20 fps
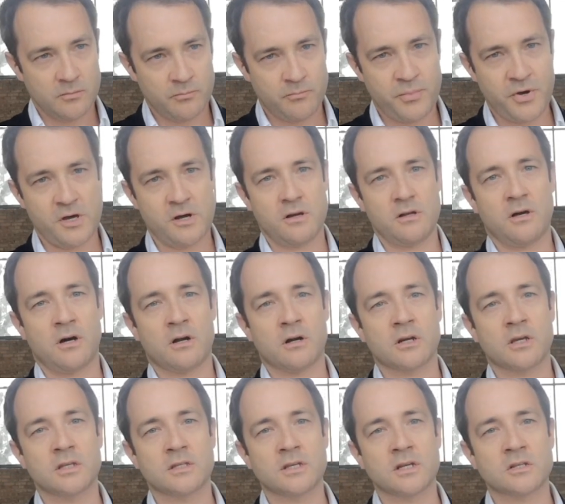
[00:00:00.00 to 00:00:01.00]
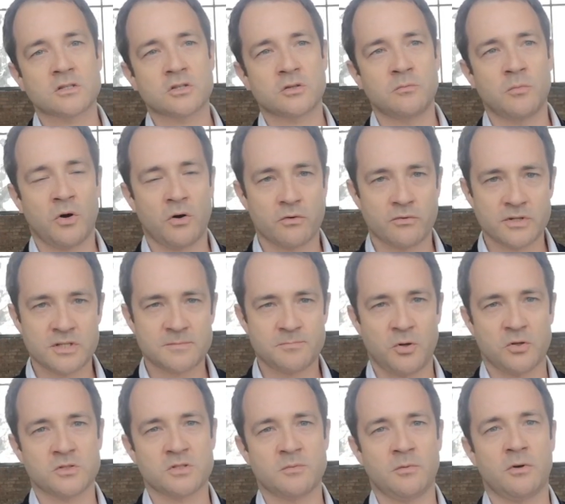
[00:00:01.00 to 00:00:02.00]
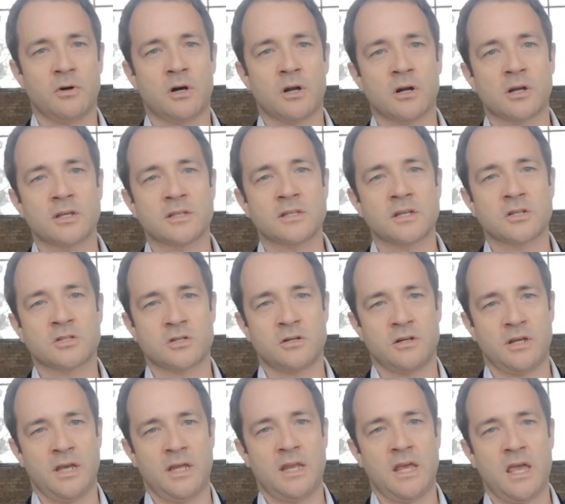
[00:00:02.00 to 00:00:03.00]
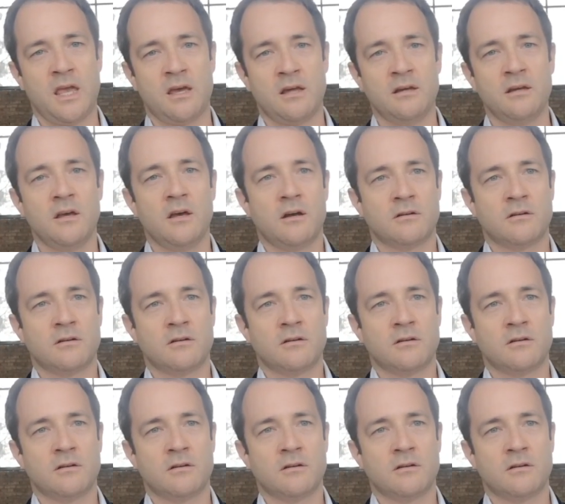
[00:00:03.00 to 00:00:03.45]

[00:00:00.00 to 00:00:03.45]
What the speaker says: better architecture, more responsible architecture in here,